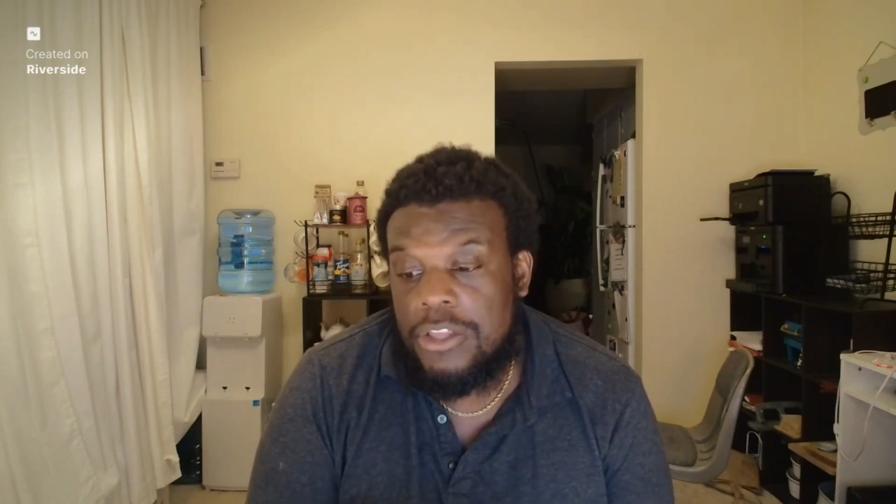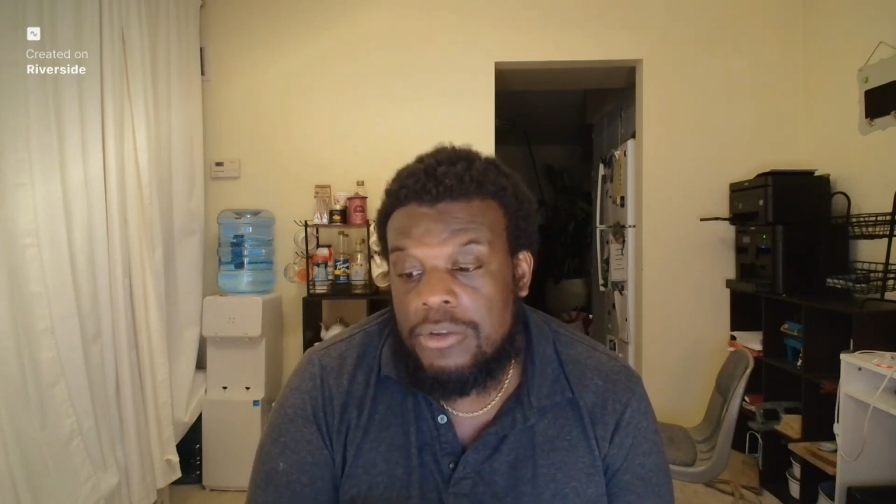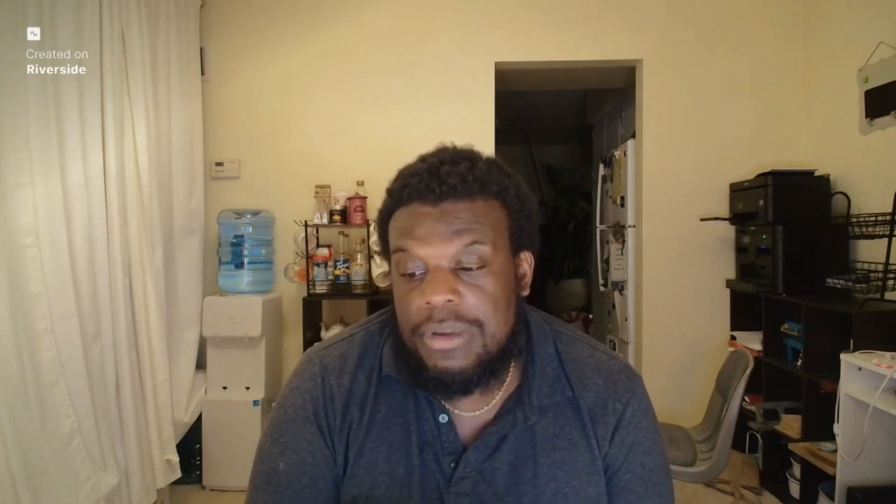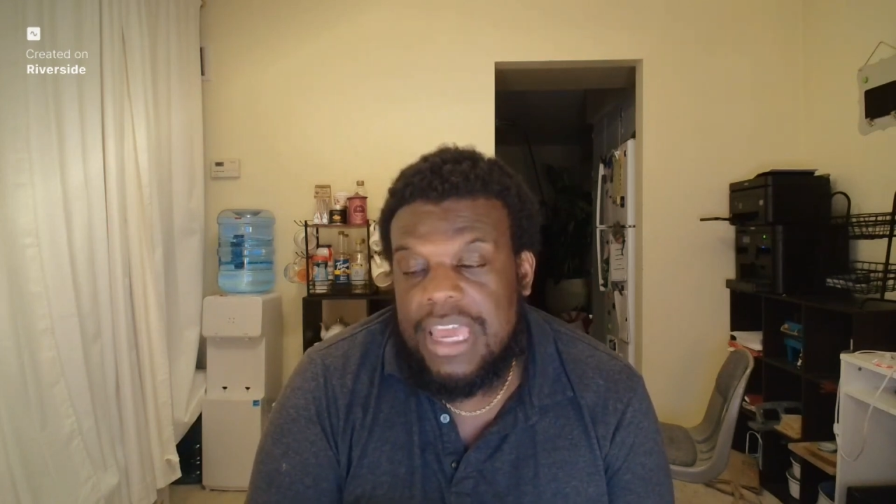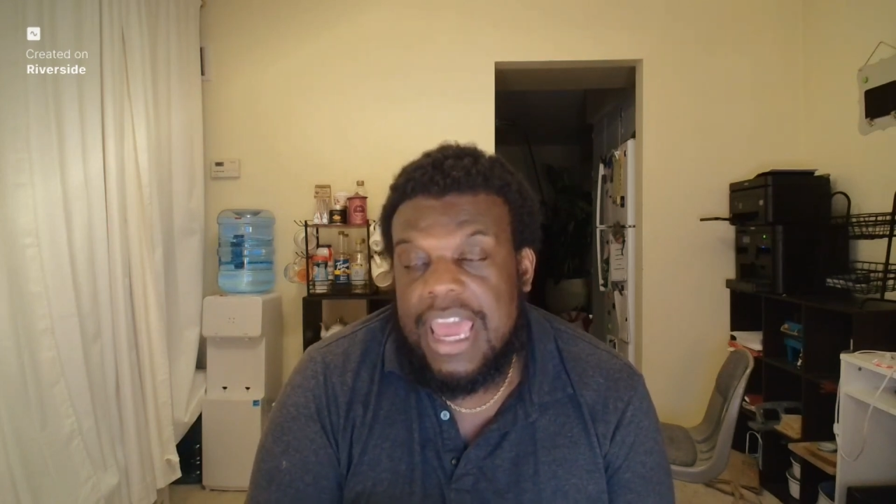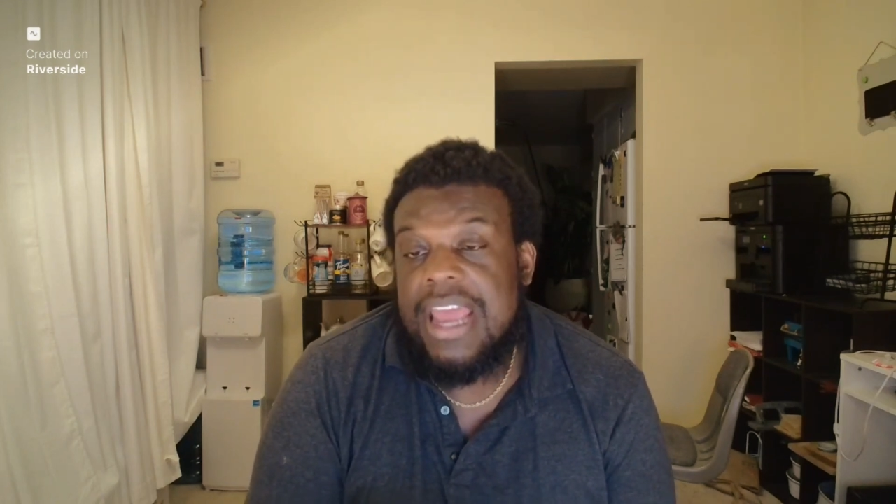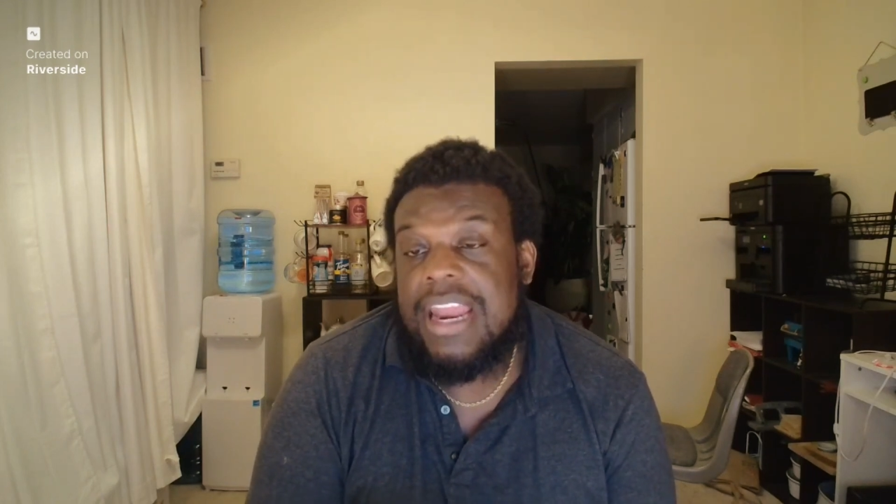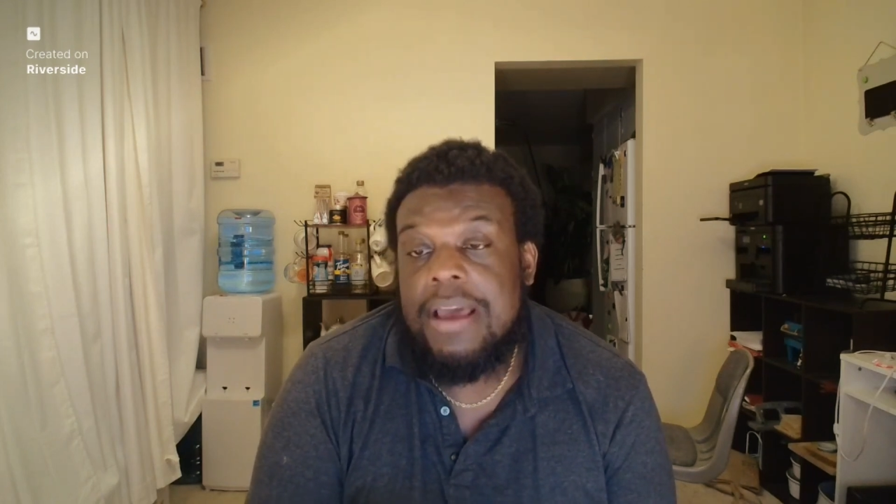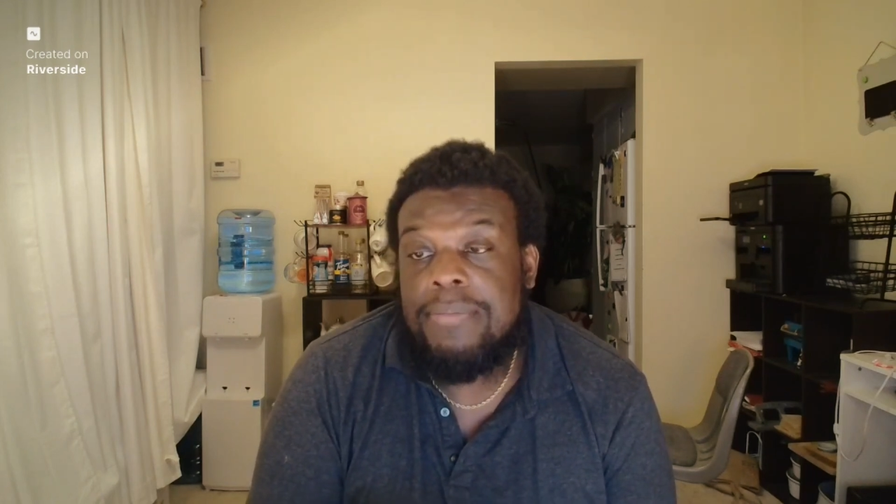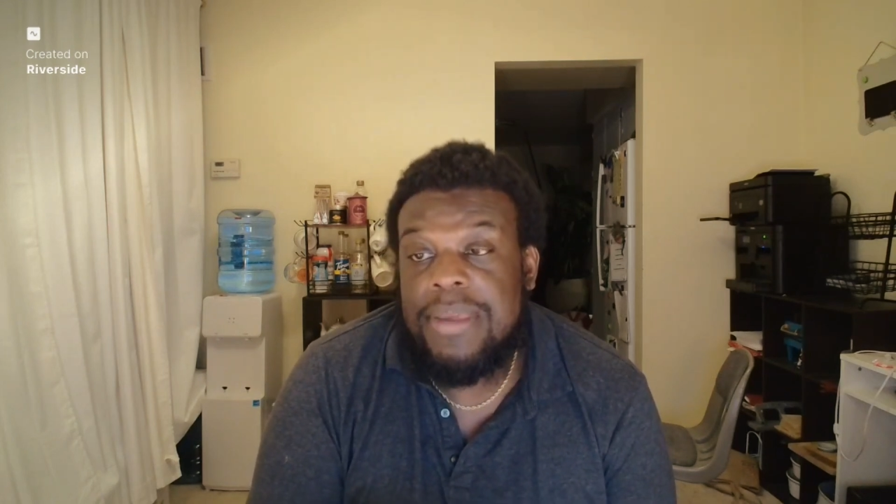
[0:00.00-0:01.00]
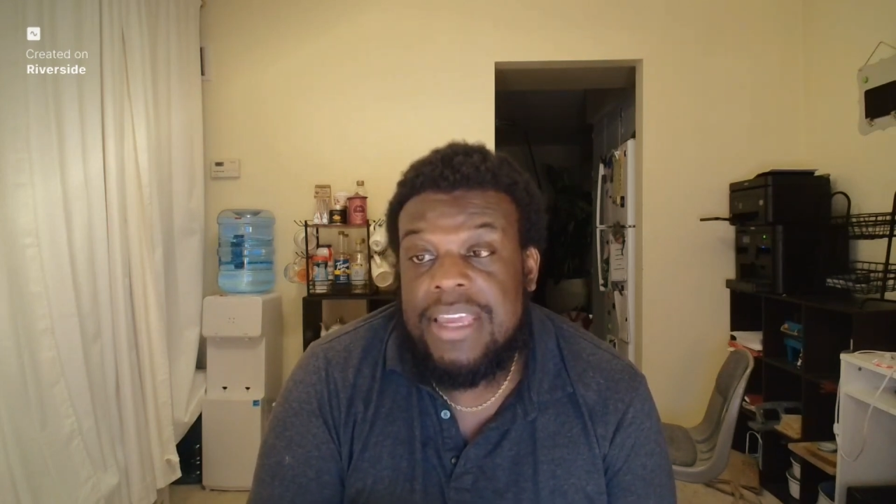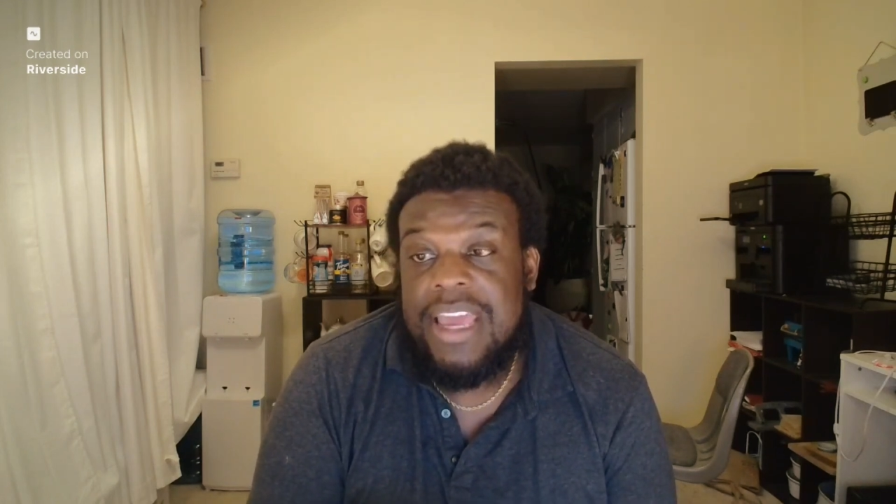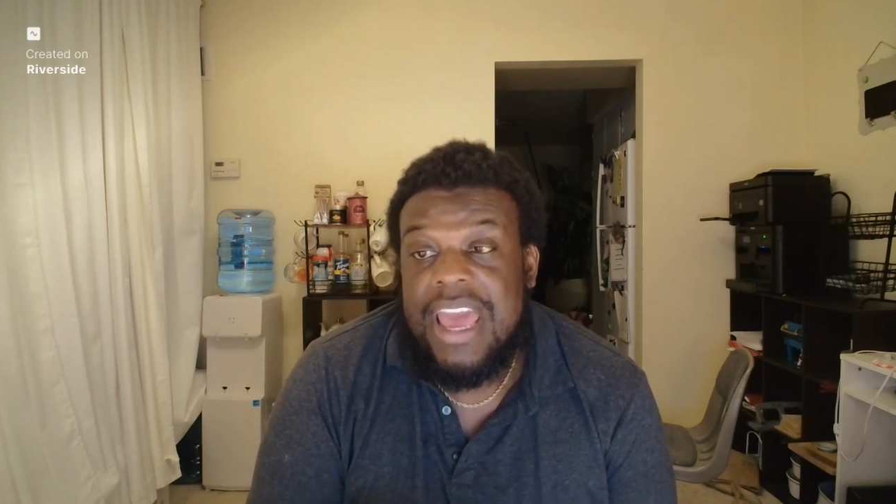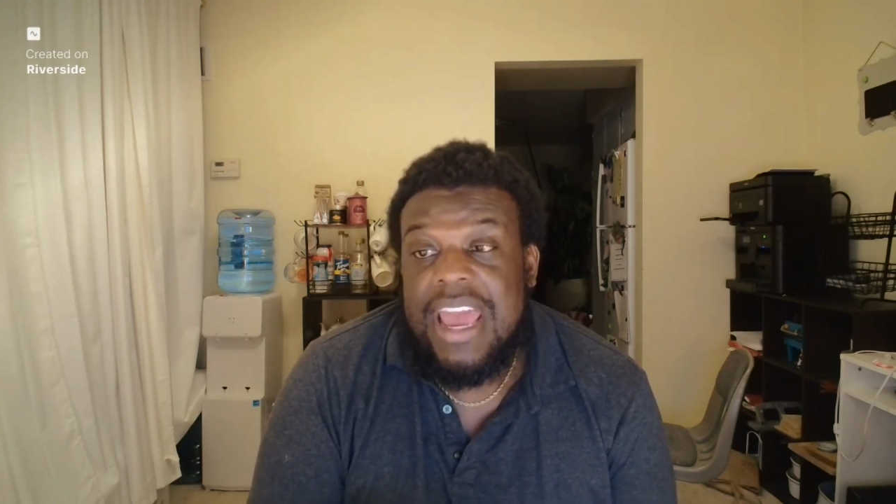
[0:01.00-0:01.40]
You cannot be